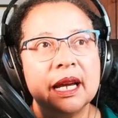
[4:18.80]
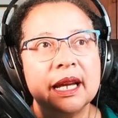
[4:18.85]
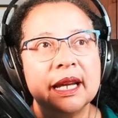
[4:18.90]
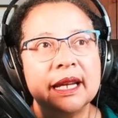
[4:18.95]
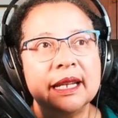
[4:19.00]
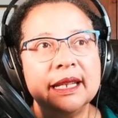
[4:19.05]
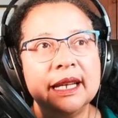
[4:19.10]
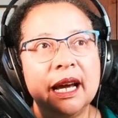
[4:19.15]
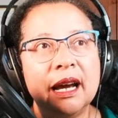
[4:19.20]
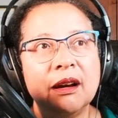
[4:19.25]

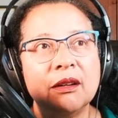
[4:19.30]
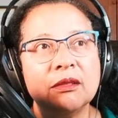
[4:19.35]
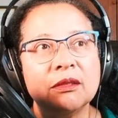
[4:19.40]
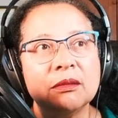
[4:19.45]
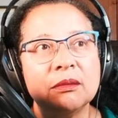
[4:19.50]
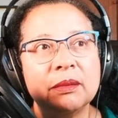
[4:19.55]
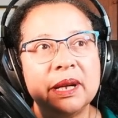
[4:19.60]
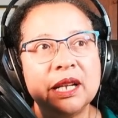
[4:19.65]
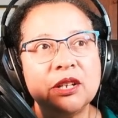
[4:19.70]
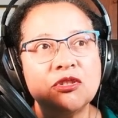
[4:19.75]
now
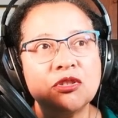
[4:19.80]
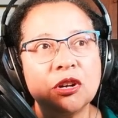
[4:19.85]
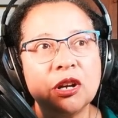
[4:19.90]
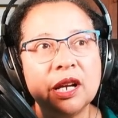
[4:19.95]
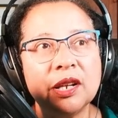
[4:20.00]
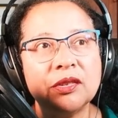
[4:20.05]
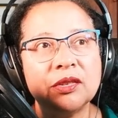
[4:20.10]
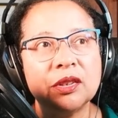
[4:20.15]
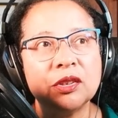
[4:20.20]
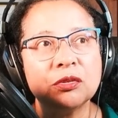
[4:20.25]
my
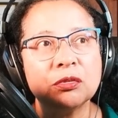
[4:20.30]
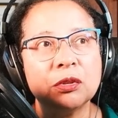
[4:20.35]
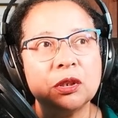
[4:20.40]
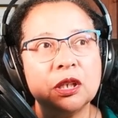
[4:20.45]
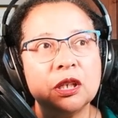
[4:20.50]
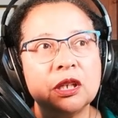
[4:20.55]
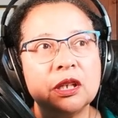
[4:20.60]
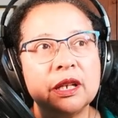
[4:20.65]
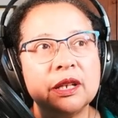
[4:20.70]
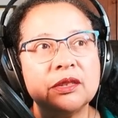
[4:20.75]
choices
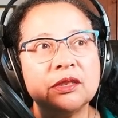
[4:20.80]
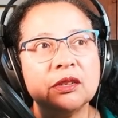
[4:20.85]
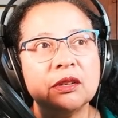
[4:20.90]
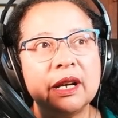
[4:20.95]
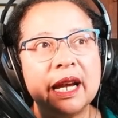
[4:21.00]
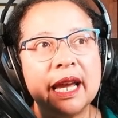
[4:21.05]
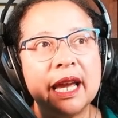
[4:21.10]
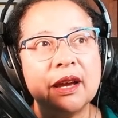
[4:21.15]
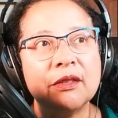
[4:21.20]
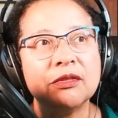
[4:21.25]
were, and so
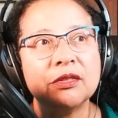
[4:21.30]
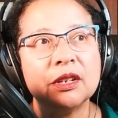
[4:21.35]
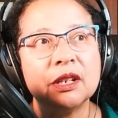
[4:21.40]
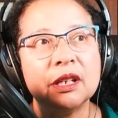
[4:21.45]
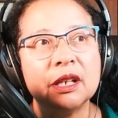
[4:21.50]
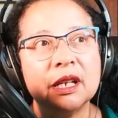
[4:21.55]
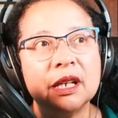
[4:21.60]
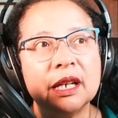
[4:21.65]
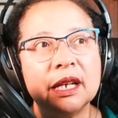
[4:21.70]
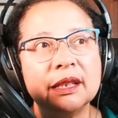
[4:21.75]
I have
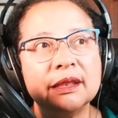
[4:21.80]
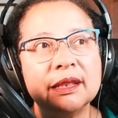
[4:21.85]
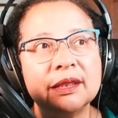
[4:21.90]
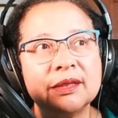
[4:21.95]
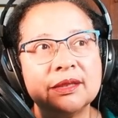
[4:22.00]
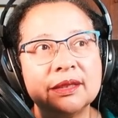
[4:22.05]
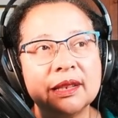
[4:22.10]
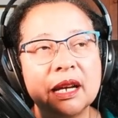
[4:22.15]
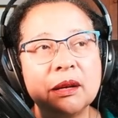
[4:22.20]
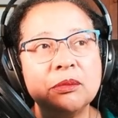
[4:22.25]
the
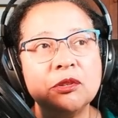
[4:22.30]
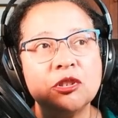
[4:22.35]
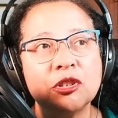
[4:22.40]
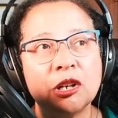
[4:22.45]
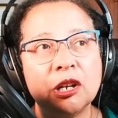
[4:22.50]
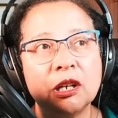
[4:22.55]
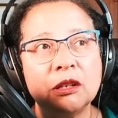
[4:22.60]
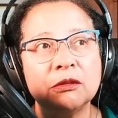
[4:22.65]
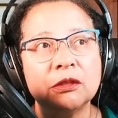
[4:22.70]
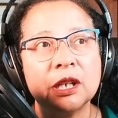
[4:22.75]

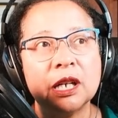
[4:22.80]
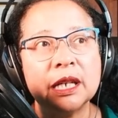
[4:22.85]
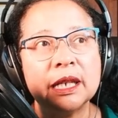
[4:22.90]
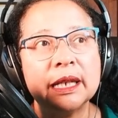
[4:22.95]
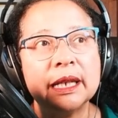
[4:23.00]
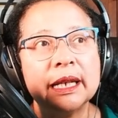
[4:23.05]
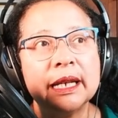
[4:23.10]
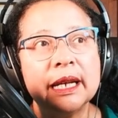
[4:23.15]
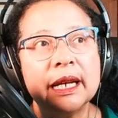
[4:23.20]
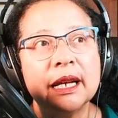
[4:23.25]
subgenre
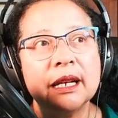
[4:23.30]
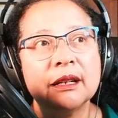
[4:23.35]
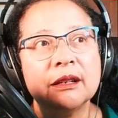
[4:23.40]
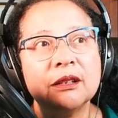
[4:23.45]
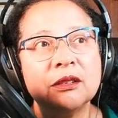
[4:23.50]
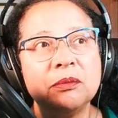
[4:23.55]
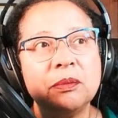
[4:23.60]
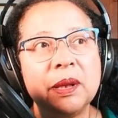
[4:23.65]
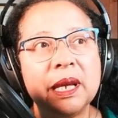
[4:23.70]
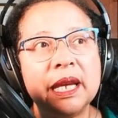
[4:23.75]

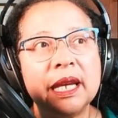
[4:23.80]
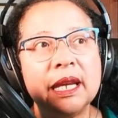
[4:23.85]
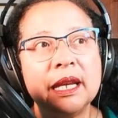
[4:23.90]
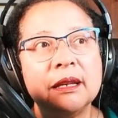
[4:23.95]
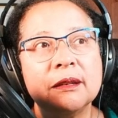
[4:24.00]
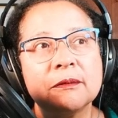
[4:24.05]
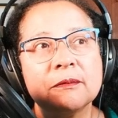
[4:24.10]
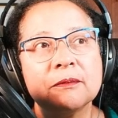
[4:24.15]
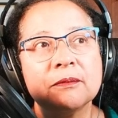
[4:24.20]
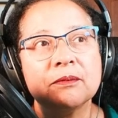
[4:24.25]
could
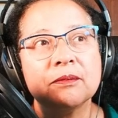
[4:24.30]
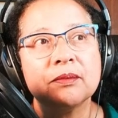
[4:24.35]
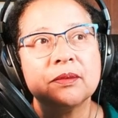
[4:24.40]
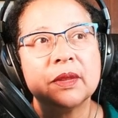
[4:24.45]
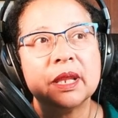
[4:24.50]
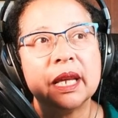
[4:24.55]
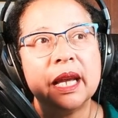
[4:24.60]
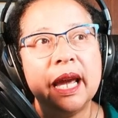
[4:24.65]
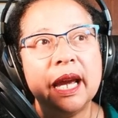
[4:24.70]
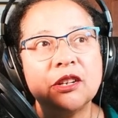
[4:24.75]
be
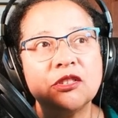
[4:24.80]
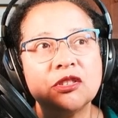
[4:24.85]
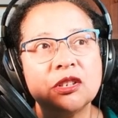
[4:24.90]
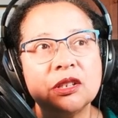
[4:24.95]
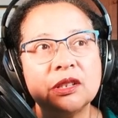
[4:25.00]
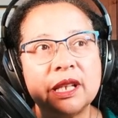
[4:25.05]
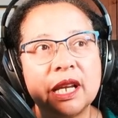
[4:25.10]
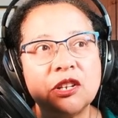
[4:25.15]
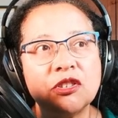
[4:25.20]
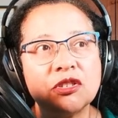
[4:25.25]
action,
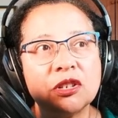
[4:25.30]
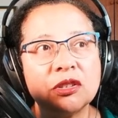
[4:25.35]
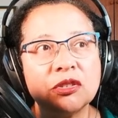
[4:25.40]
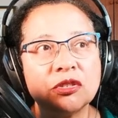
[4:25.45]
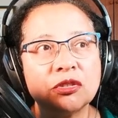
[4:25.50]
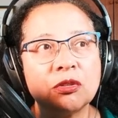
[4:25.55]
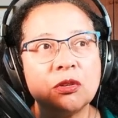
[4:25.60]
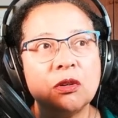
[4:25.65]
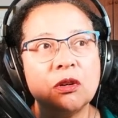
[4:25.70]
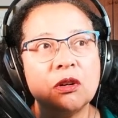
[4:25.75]
tension
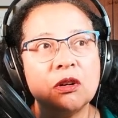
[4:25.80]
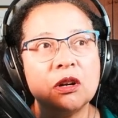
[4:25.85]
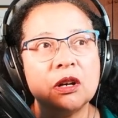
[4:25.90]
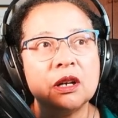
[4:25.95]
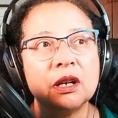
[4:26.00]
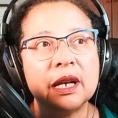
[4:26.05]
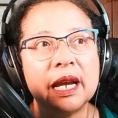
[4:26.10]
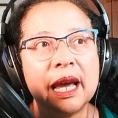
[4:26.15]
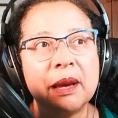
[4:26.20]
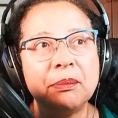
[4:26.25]

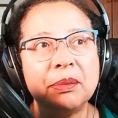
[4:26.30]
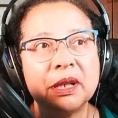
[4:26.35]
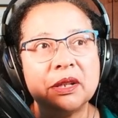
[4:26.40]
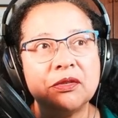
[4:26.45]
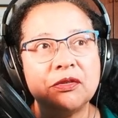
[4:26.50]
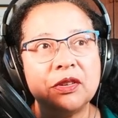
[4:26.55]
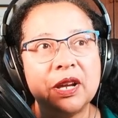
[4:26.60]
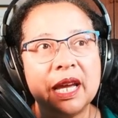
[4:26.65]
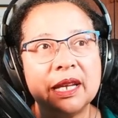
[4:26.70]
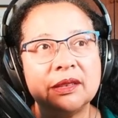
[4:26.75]
score, epic
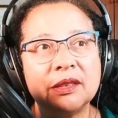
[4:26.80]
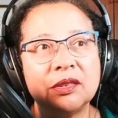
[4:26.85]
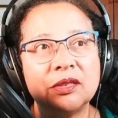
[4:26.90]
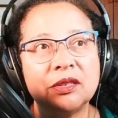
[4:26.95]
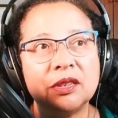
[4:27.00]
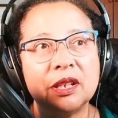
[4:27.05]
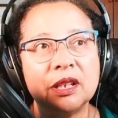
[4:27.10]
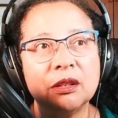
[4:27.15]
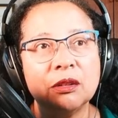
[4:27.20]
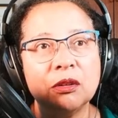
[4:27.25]

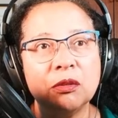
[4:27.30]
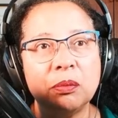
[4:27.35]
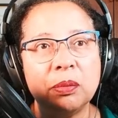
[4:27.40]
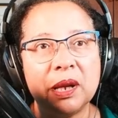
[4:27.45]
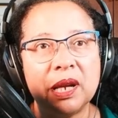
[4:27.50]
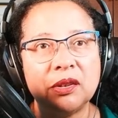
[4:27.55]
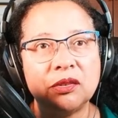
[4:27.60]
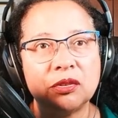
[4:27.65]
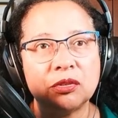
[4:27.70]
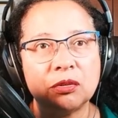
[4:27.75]
fantasy, low
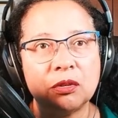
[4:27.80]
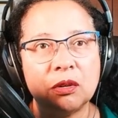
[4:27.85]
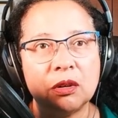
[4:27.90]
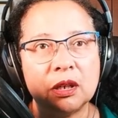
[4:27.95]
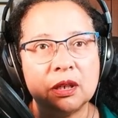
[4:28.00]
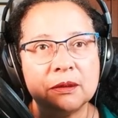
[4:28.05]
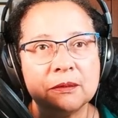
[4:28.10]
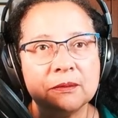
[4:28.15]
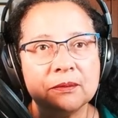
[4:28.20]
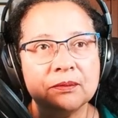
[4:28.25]
pace
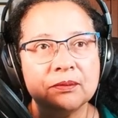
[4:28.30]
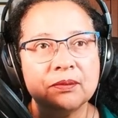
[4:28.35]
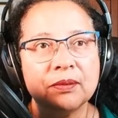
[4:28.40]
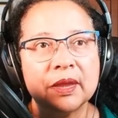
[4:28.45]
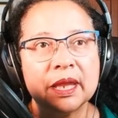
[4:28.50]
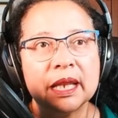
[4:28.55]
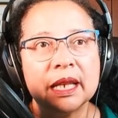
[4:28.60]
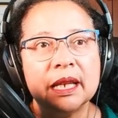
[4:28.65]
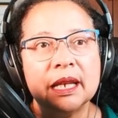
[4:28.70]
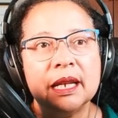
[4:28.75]
score.
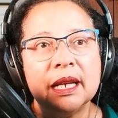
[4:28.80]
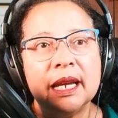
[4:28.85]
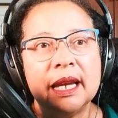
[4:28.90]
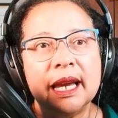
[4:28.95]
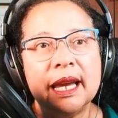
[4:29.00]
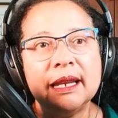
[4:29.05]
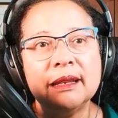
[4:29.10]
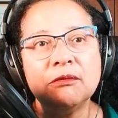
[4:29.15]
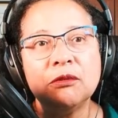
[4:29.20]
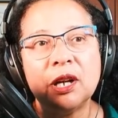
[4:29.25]

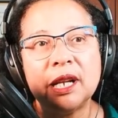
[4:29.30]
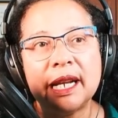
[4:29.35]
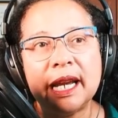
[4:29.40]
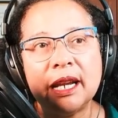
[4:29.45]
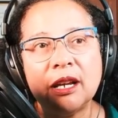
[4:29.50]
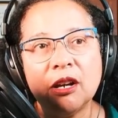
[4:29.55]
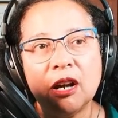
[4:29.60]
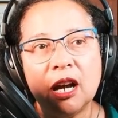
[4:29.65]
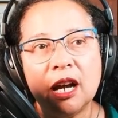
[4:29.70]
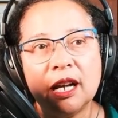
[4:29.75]
And what I
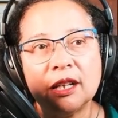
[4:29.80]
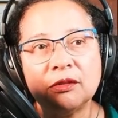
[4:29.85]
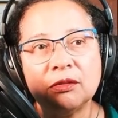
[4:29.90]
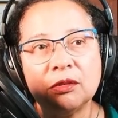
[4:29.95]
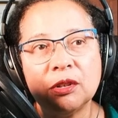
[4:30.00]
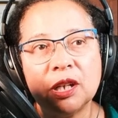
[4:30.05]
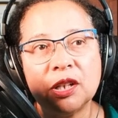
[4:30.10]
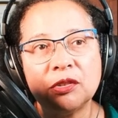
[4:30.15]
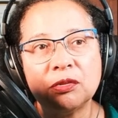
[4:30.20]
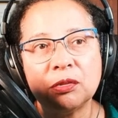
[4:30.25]
got
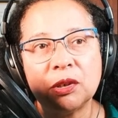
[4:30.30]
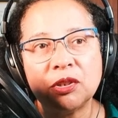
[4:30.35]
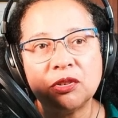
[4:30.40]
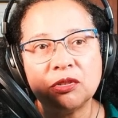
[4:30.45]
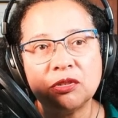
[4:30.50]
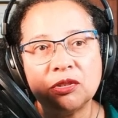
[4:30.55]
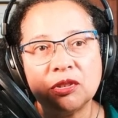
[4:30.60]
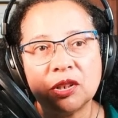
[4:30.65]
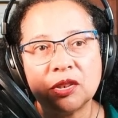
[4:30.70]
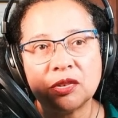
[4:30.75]
was what
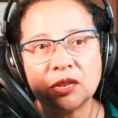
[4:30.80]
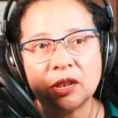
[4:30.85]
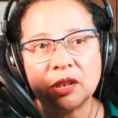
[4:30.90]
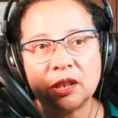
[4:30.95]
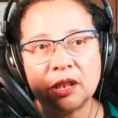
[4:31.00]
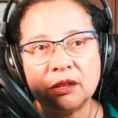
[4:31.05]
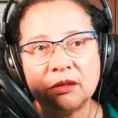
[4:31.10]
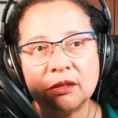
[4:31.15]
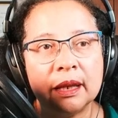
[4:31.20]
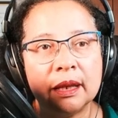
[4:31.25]
you just
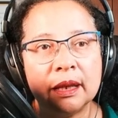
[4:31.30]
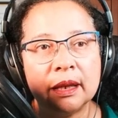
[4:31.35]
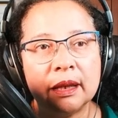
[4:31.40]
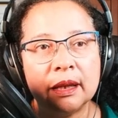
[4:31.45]
heard, right?